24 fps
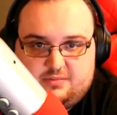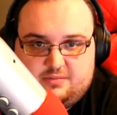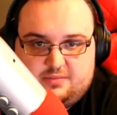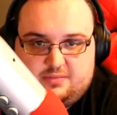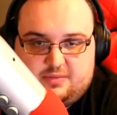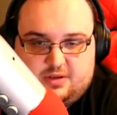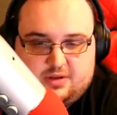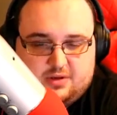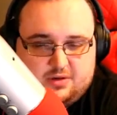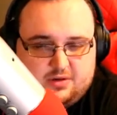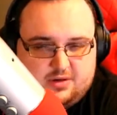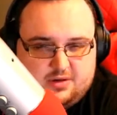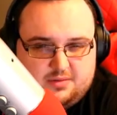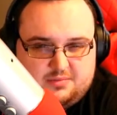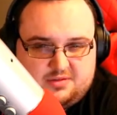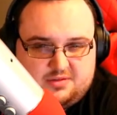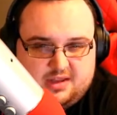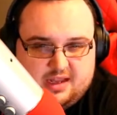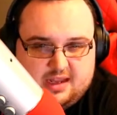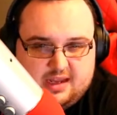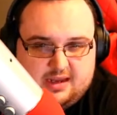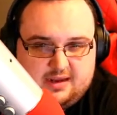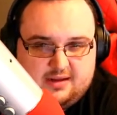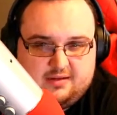You know what I'm
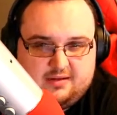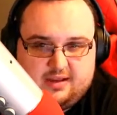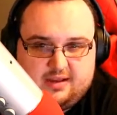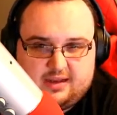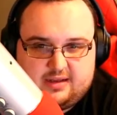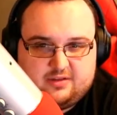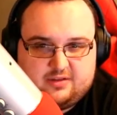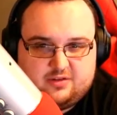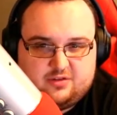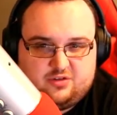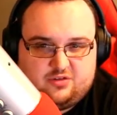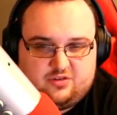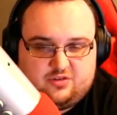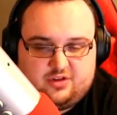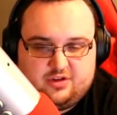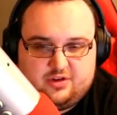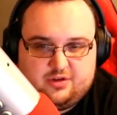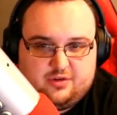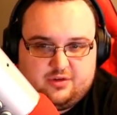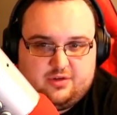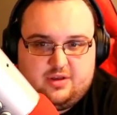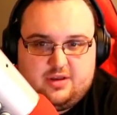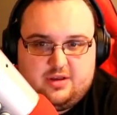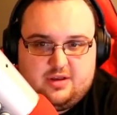saying? Like there's
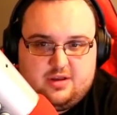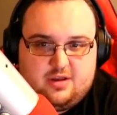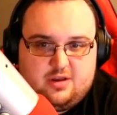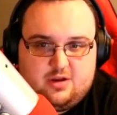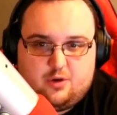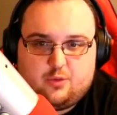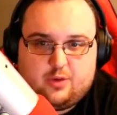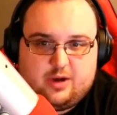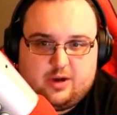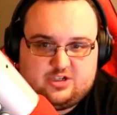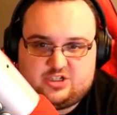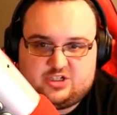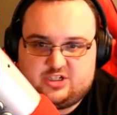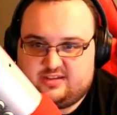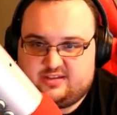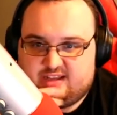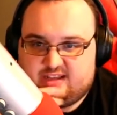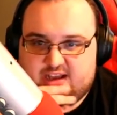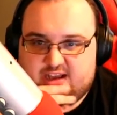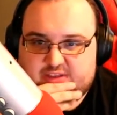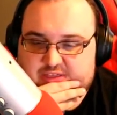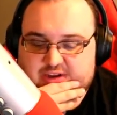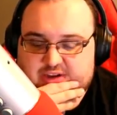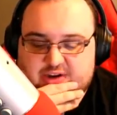still questions
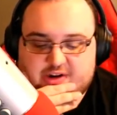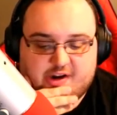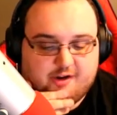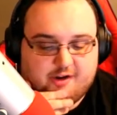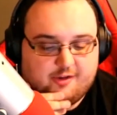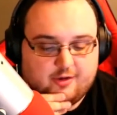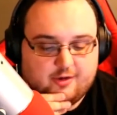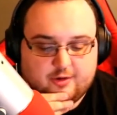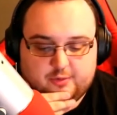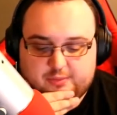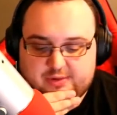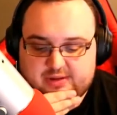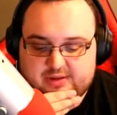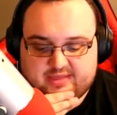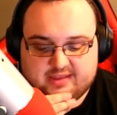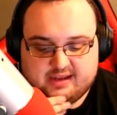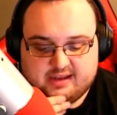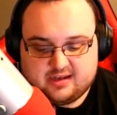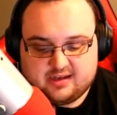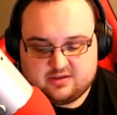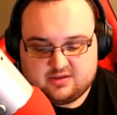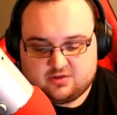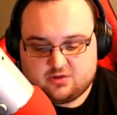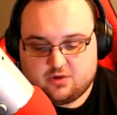out there, although we
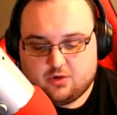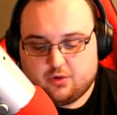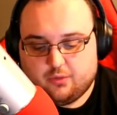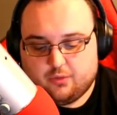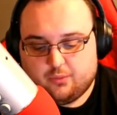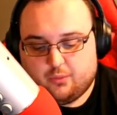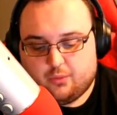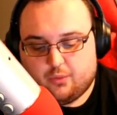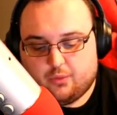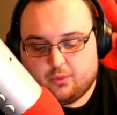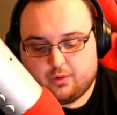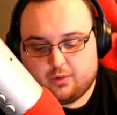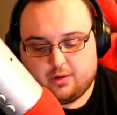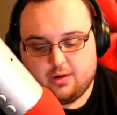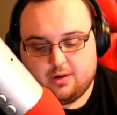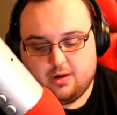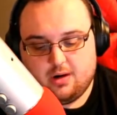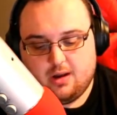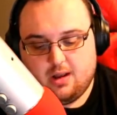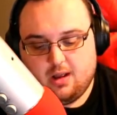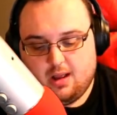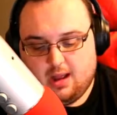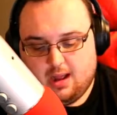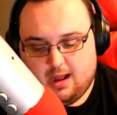think it's Cold War.
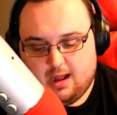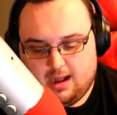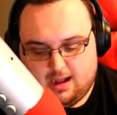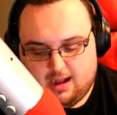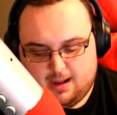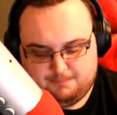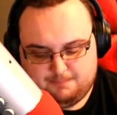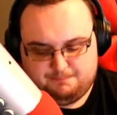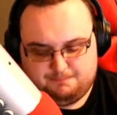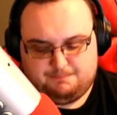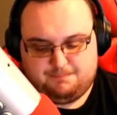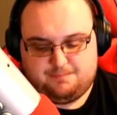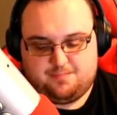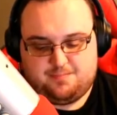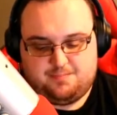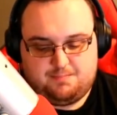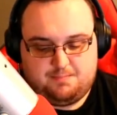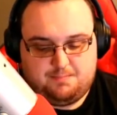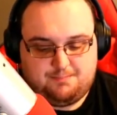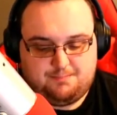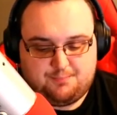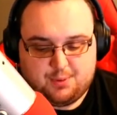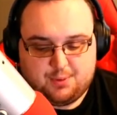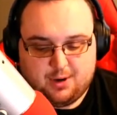
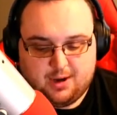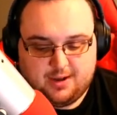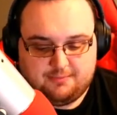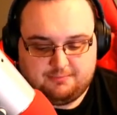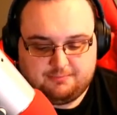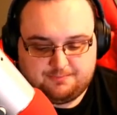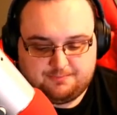But